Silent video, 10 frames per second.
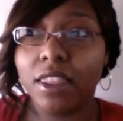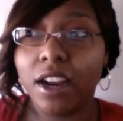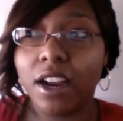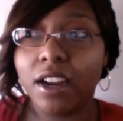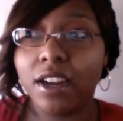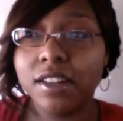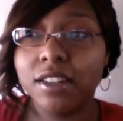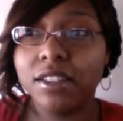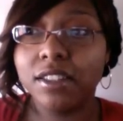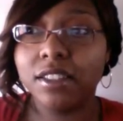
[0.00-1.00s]
there,
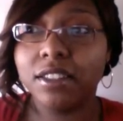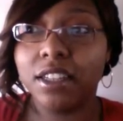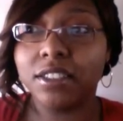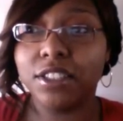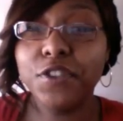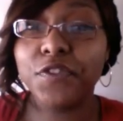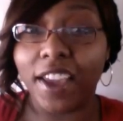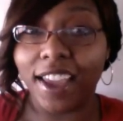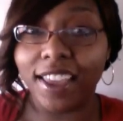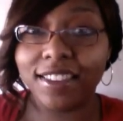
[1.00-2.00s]
there's a new
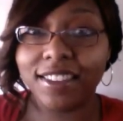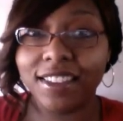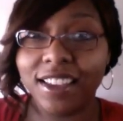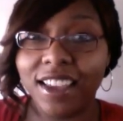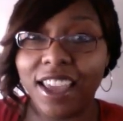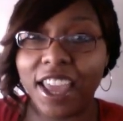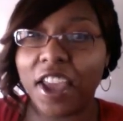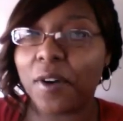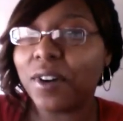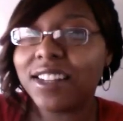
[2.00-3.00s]
phase.
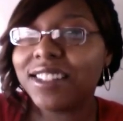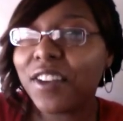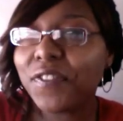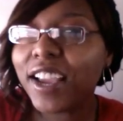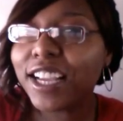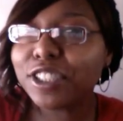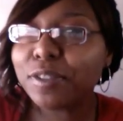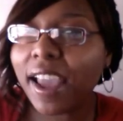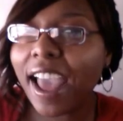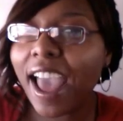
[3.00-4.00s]
And what is that phase, you
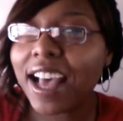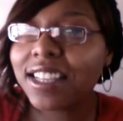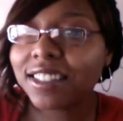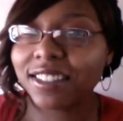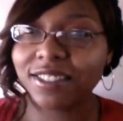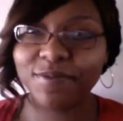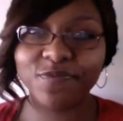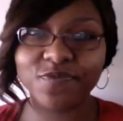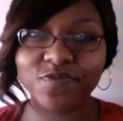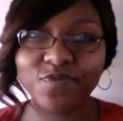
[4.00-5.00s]
may ask?
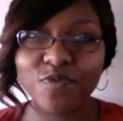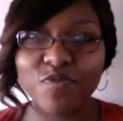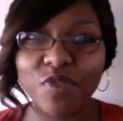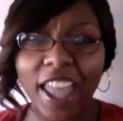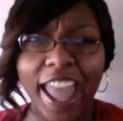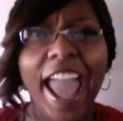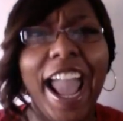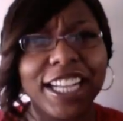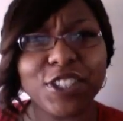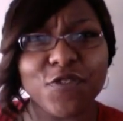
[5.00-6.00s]

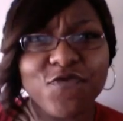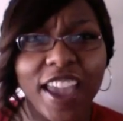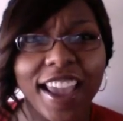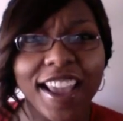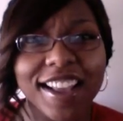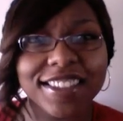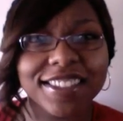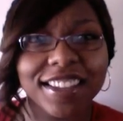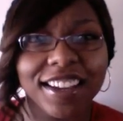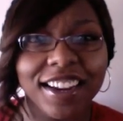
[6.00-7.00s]
action
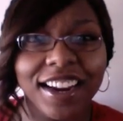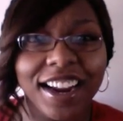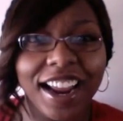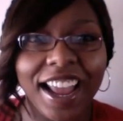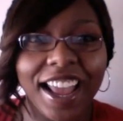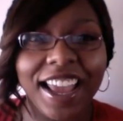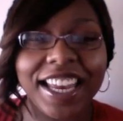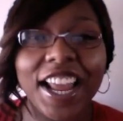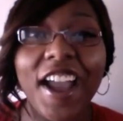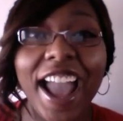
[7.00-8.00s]
phase.
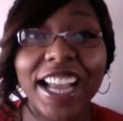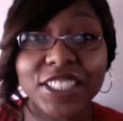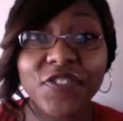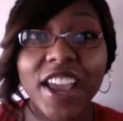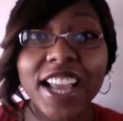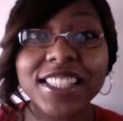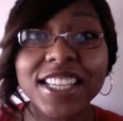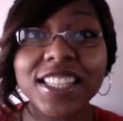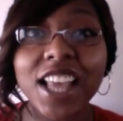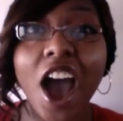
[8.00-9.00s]
Now, action phase
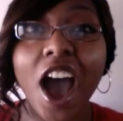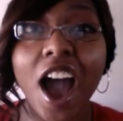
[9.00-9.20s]
is, uh,